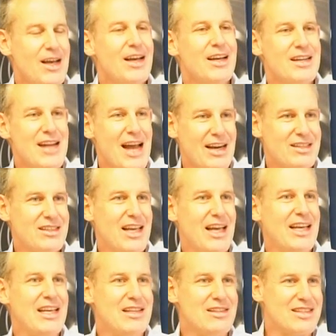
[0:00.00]
Next
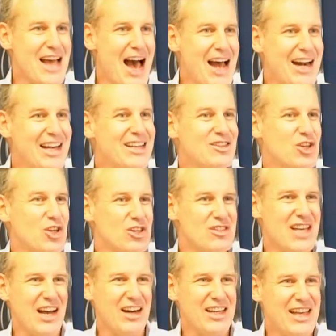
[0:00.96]
day, he's got it.
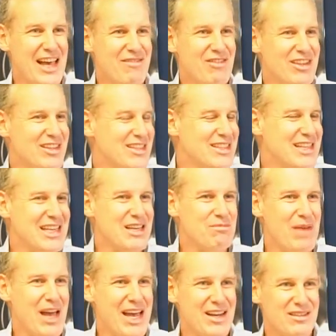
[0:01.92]
Turns out he gave it to
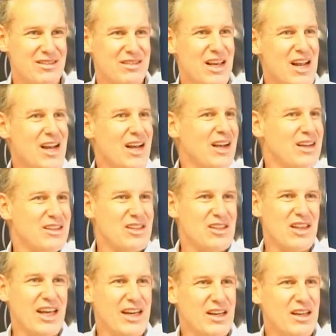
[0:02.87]
teammates.
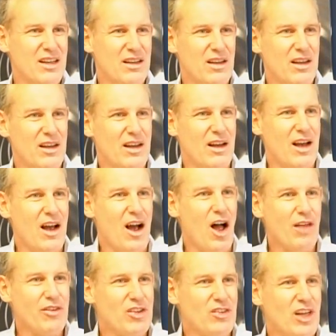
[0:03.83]
Like
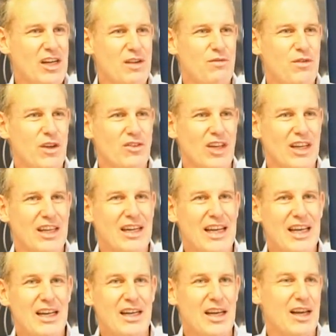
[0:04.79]
all of a sudden he feels like an
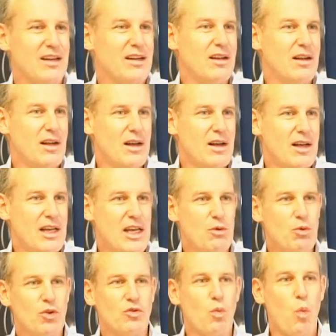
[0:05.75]
idiot. He
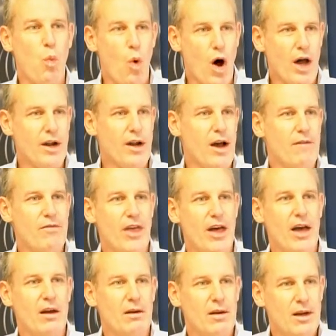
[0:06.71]
was one of
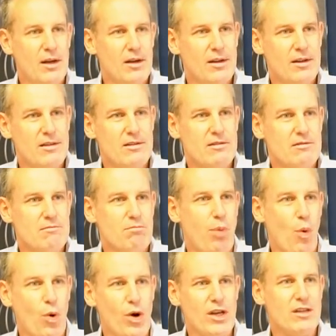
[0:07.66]
the
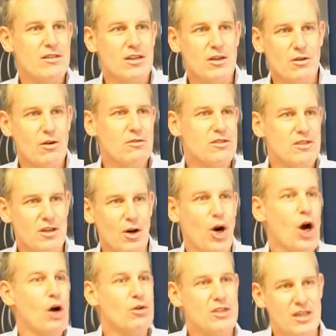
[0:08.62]

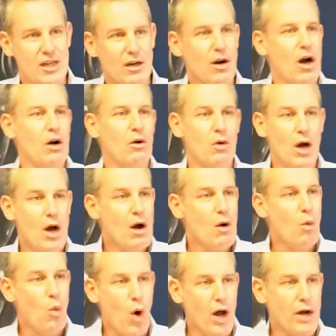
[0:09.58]

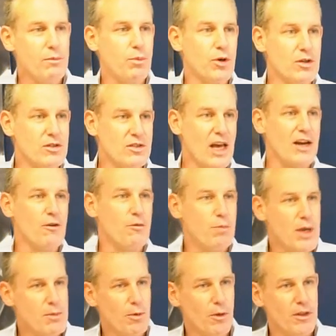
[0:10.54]
0.0001% of
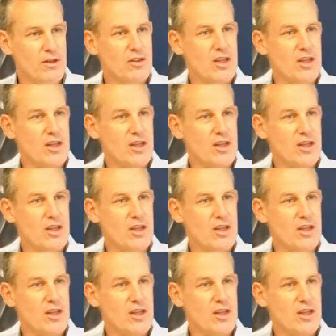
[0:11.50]
people that's